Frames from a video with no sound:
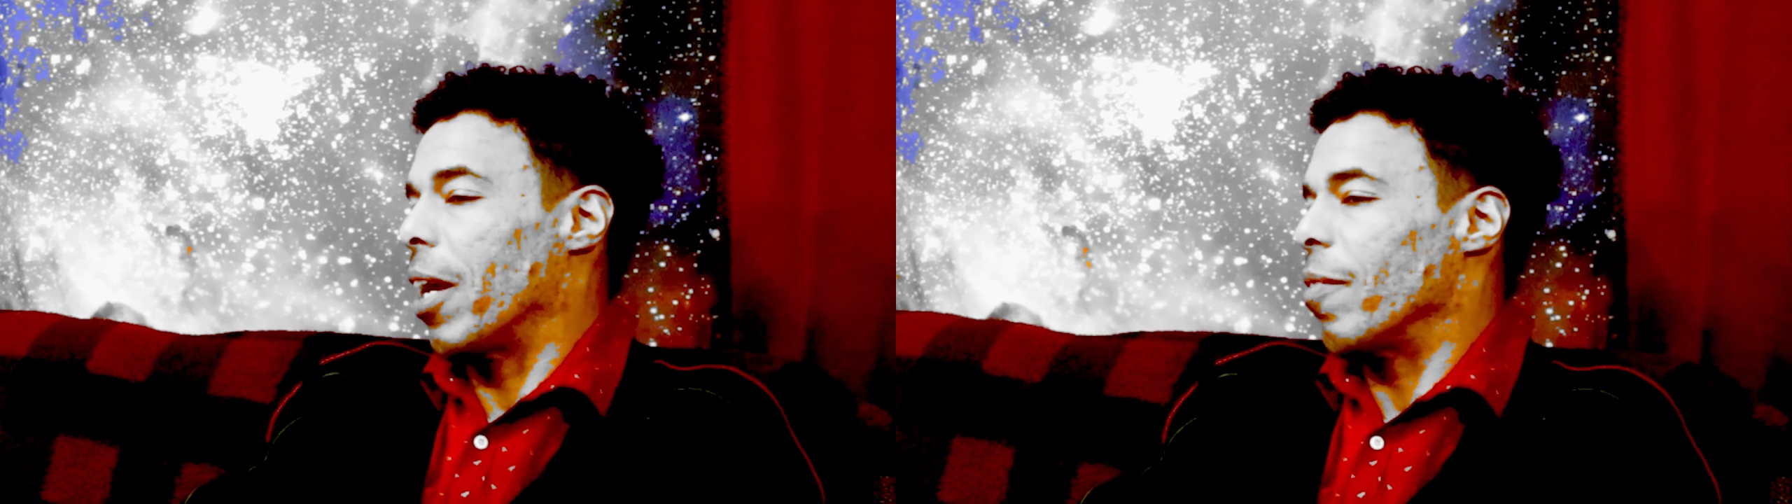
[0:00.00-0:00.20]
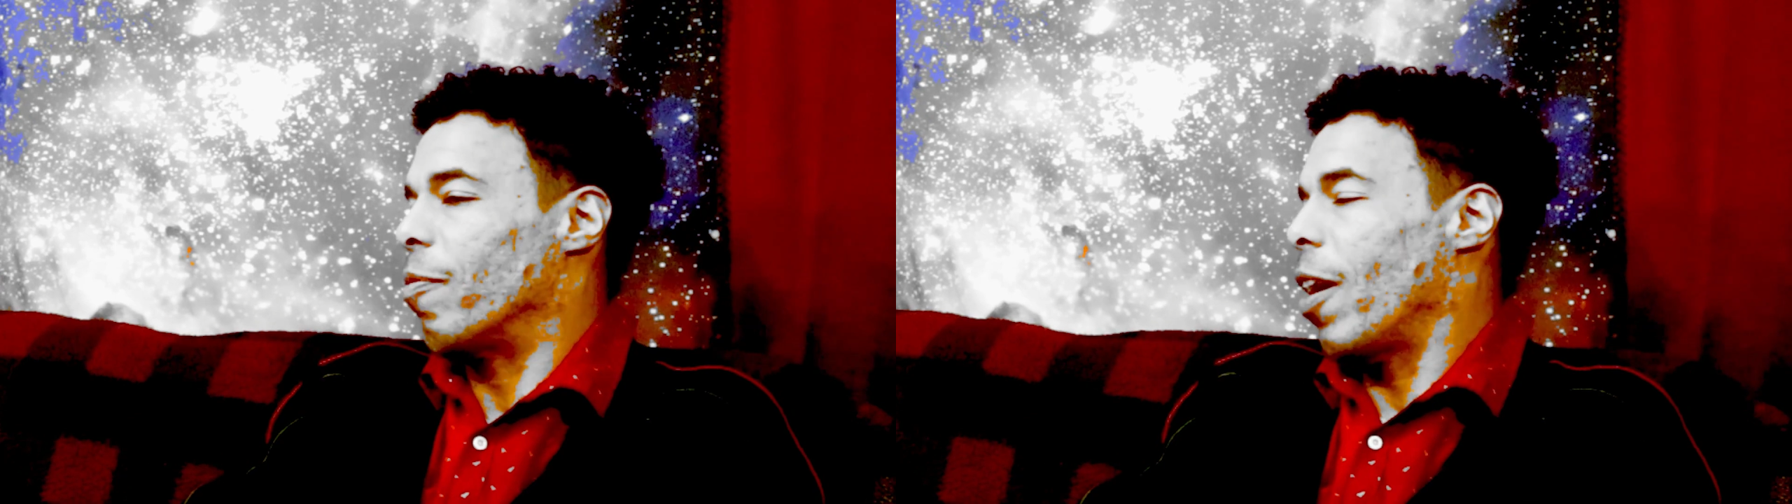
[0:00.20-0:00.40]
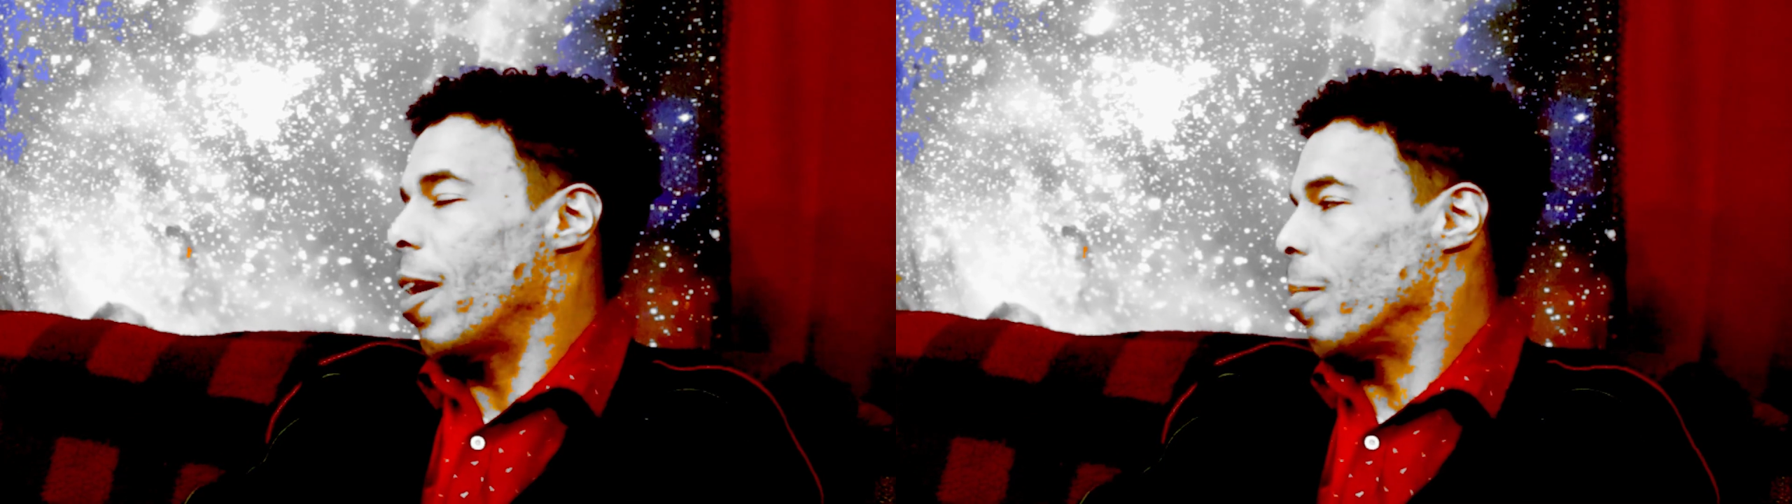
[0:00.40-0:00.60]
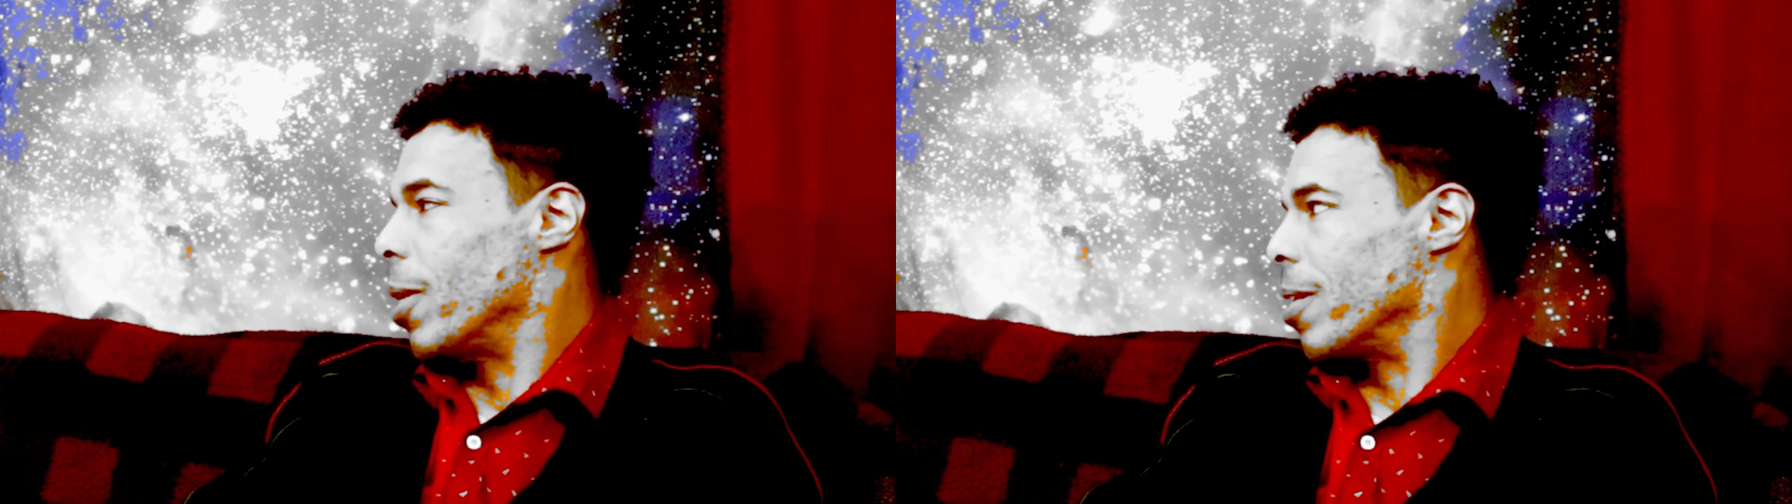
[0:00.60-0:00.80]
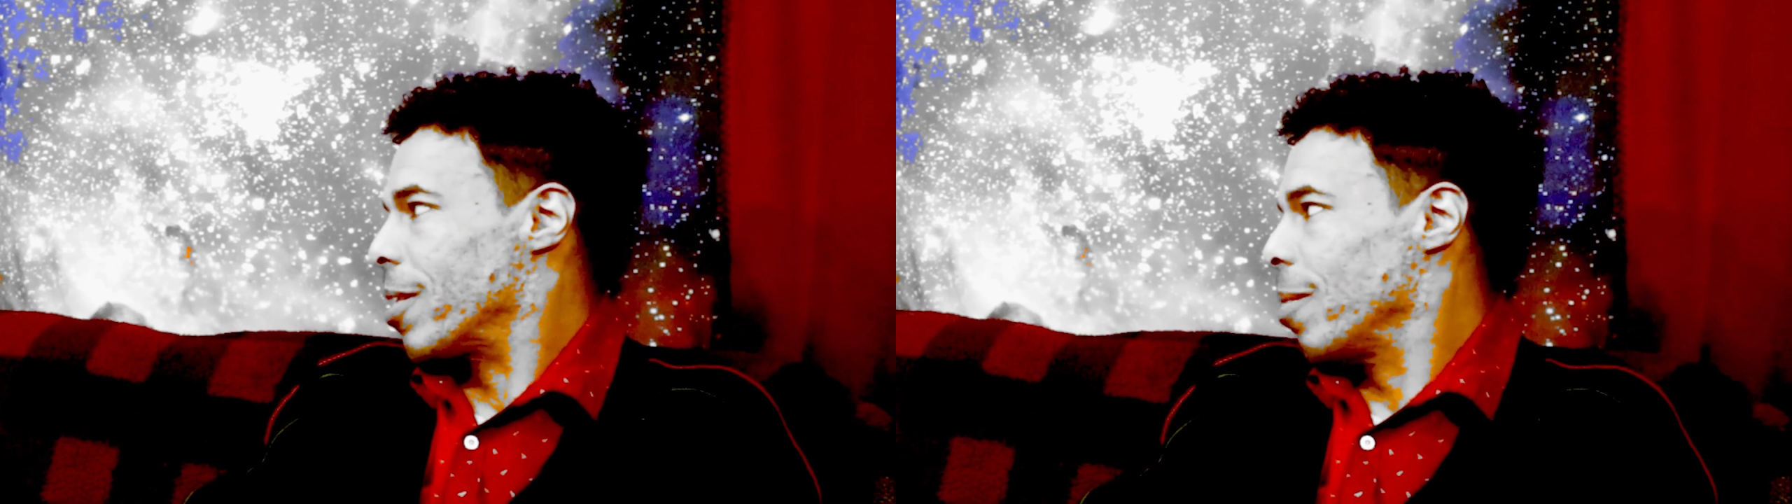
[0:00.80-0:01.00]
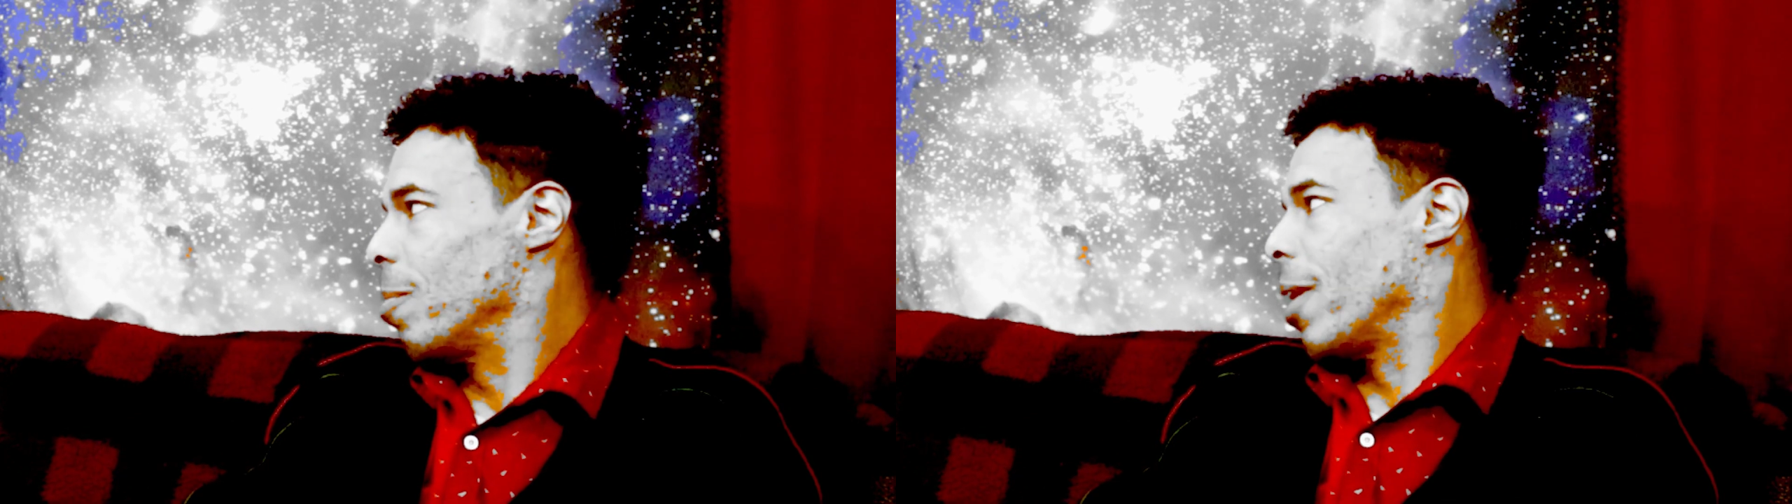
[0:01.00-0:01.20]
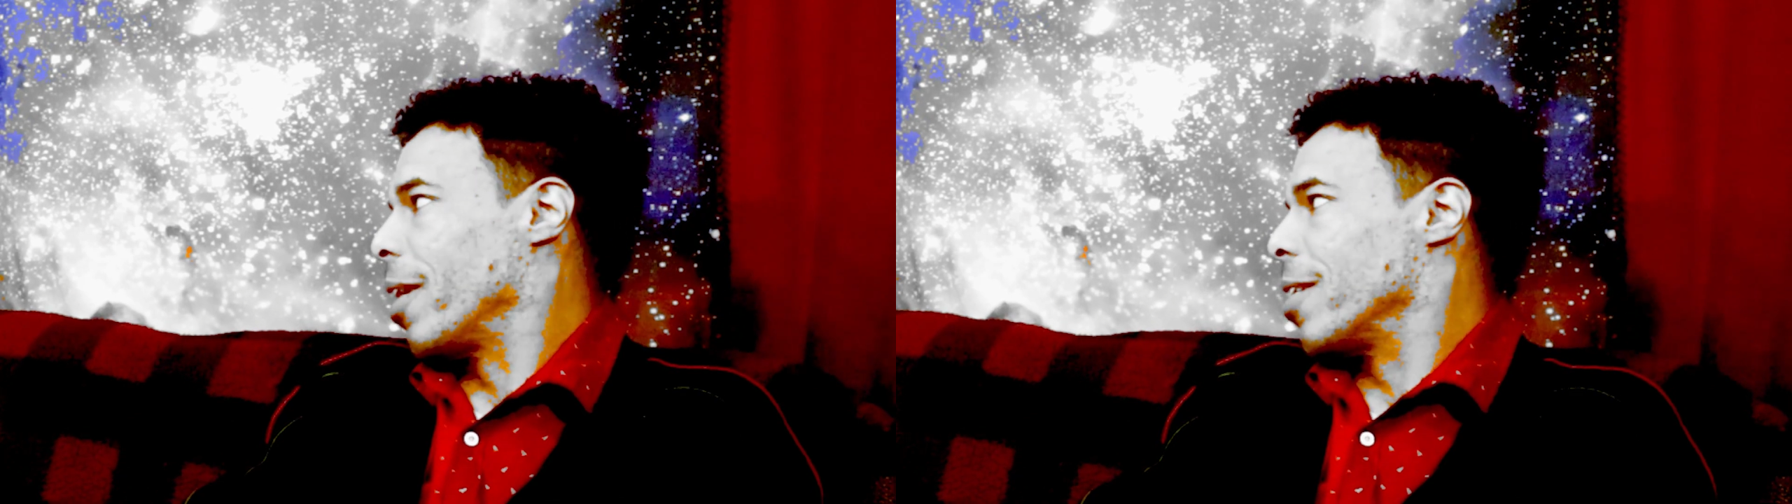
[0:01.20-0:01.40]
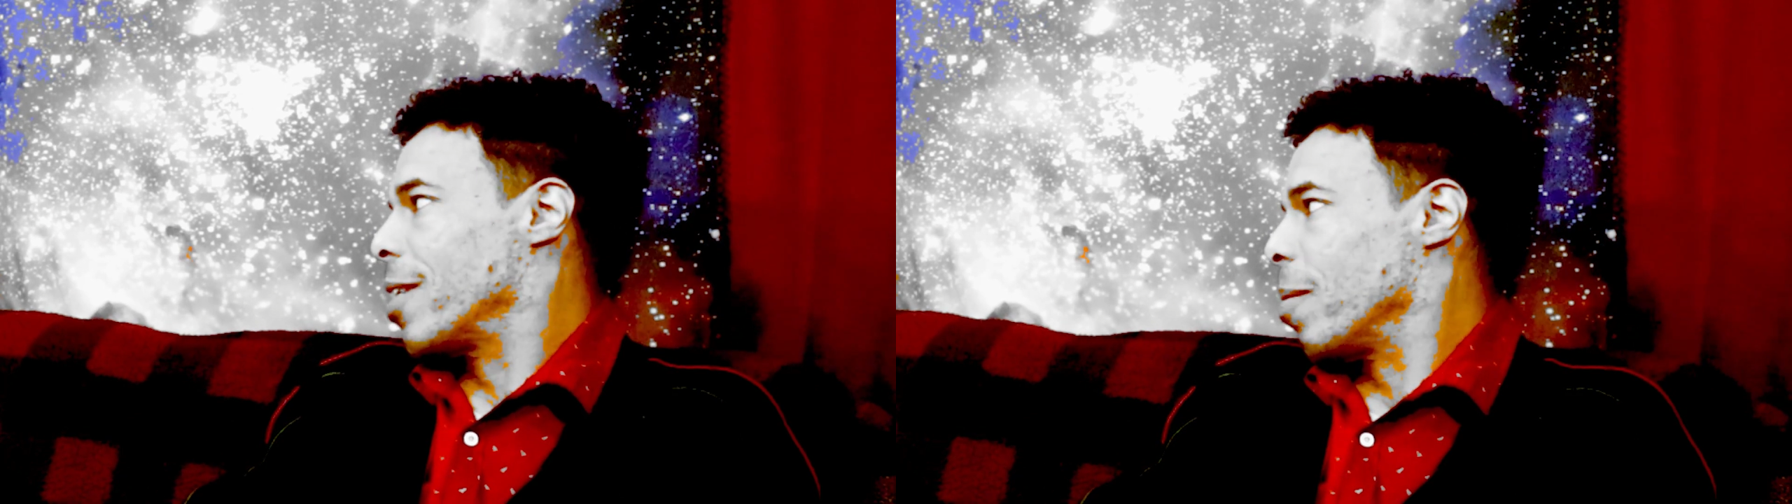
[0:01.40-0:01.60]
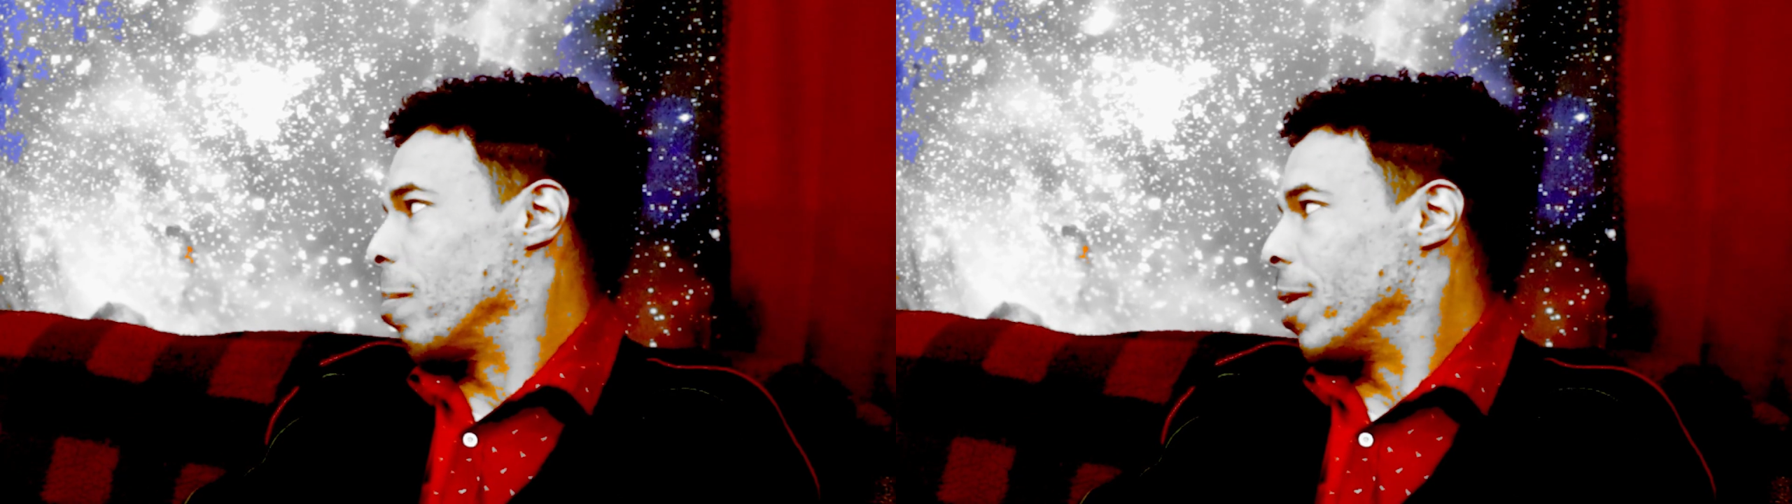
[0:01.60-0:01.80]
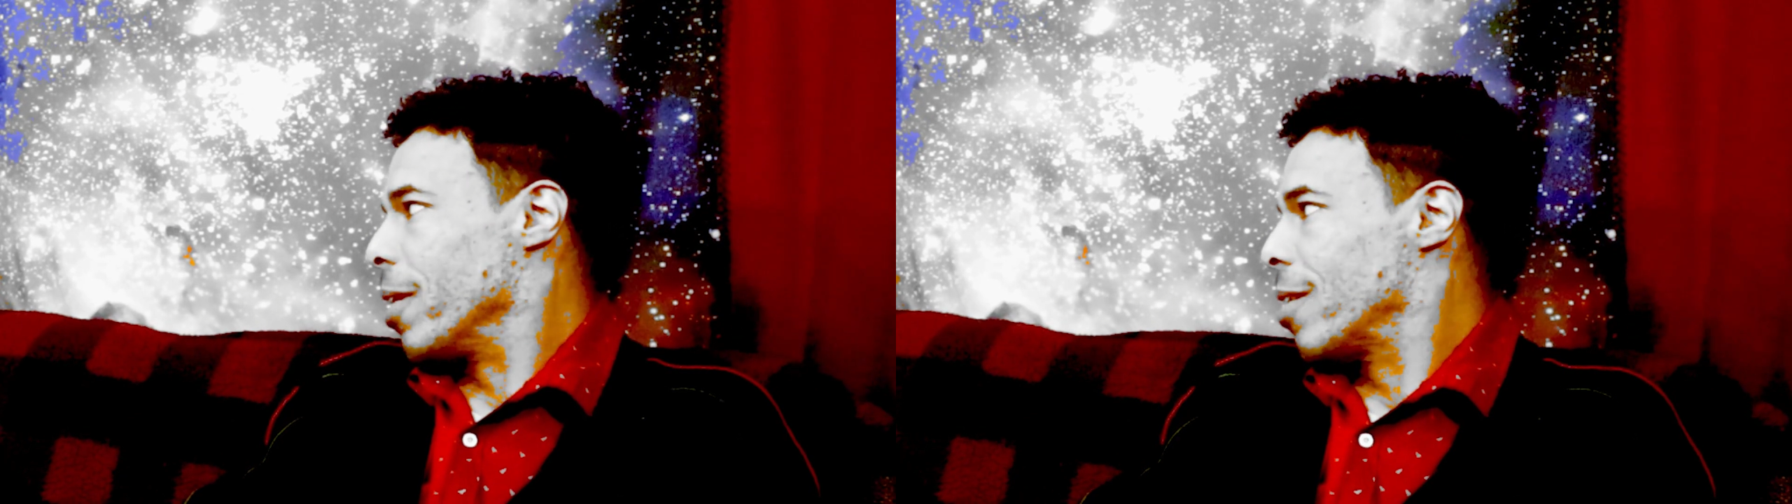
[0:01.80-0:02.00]
light at five minutes. Give me the light at ten
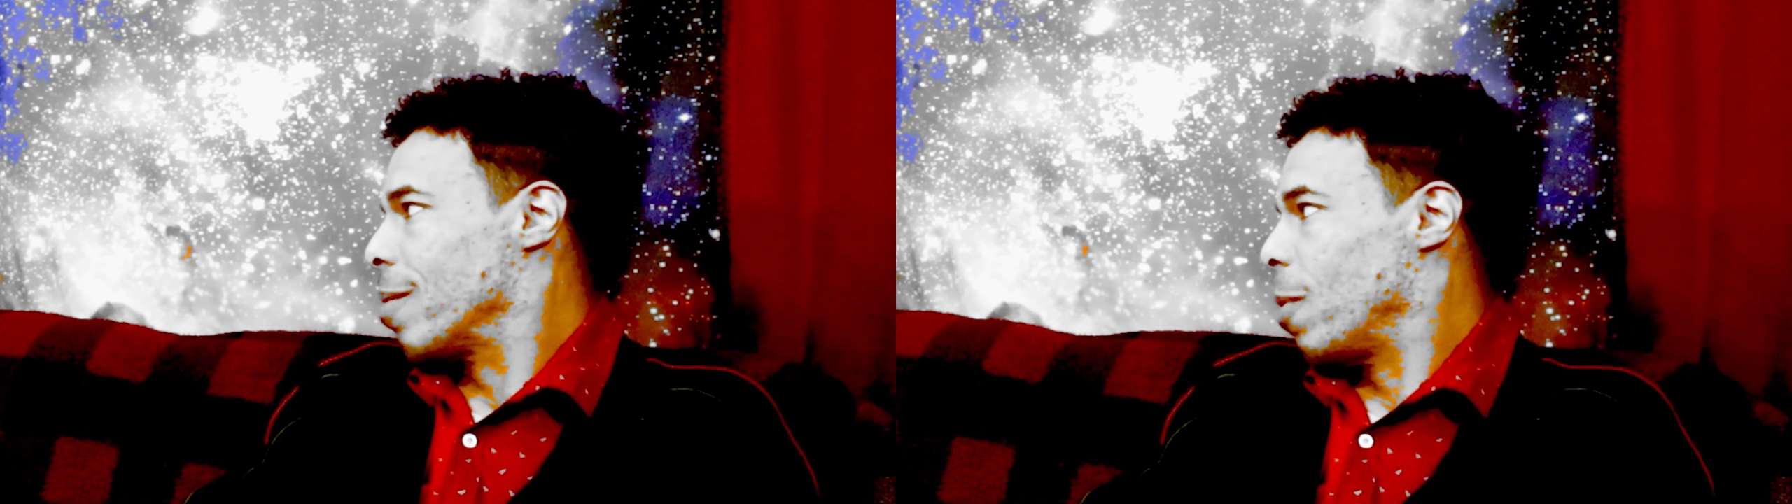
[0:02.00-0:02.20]
minutes.